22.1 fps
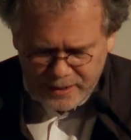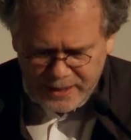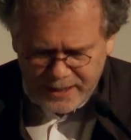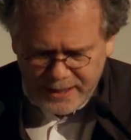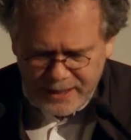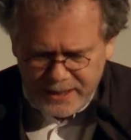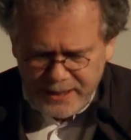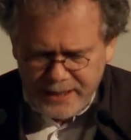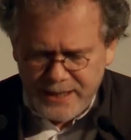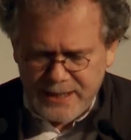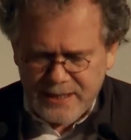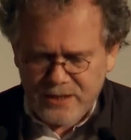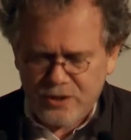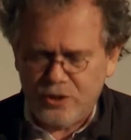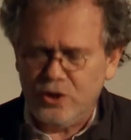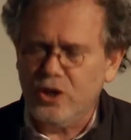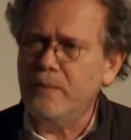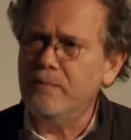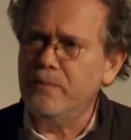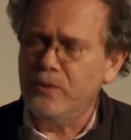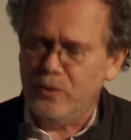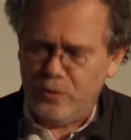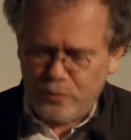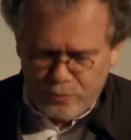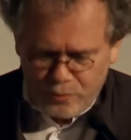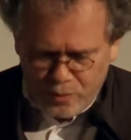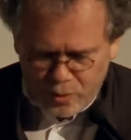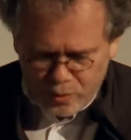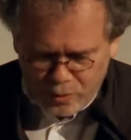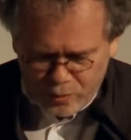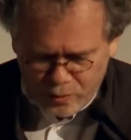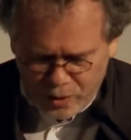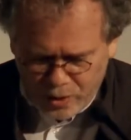in his double
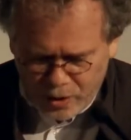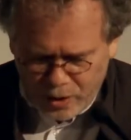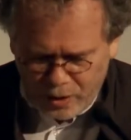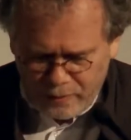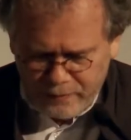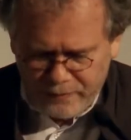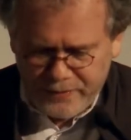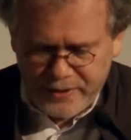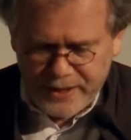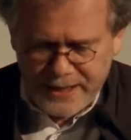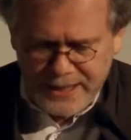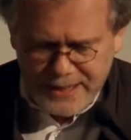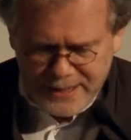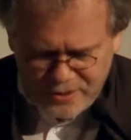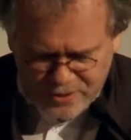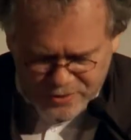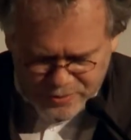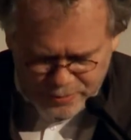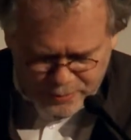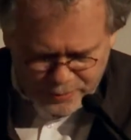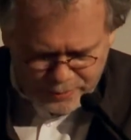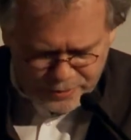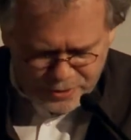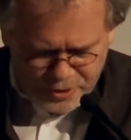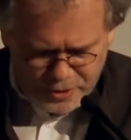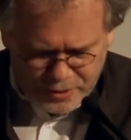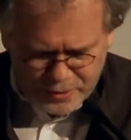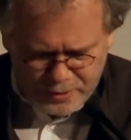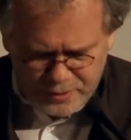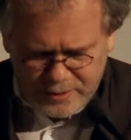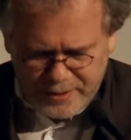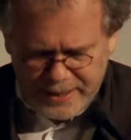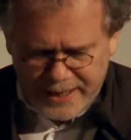role of
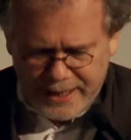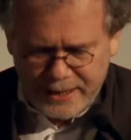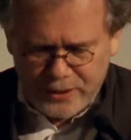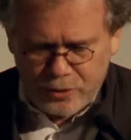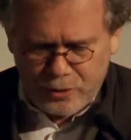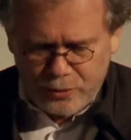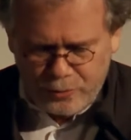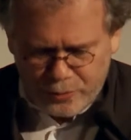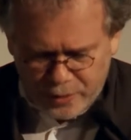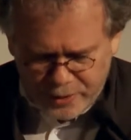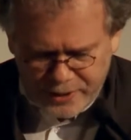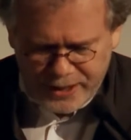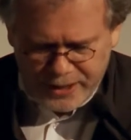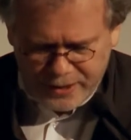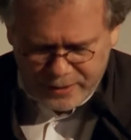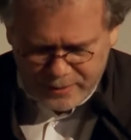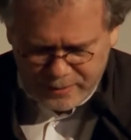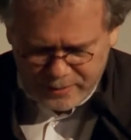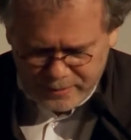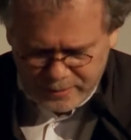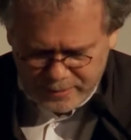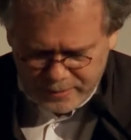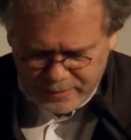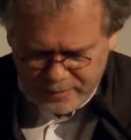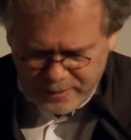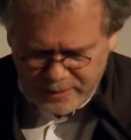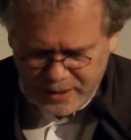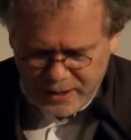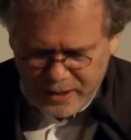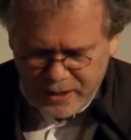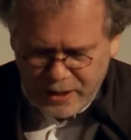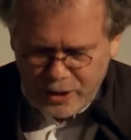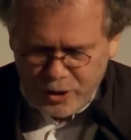insurgent and chronicler,
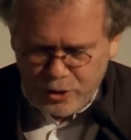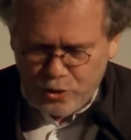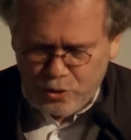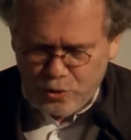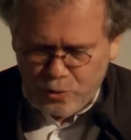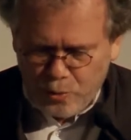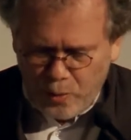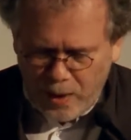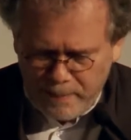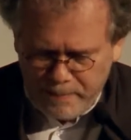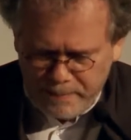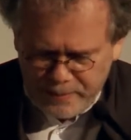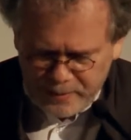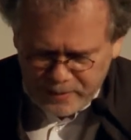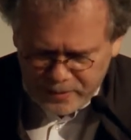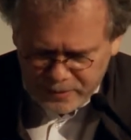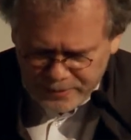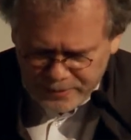trapped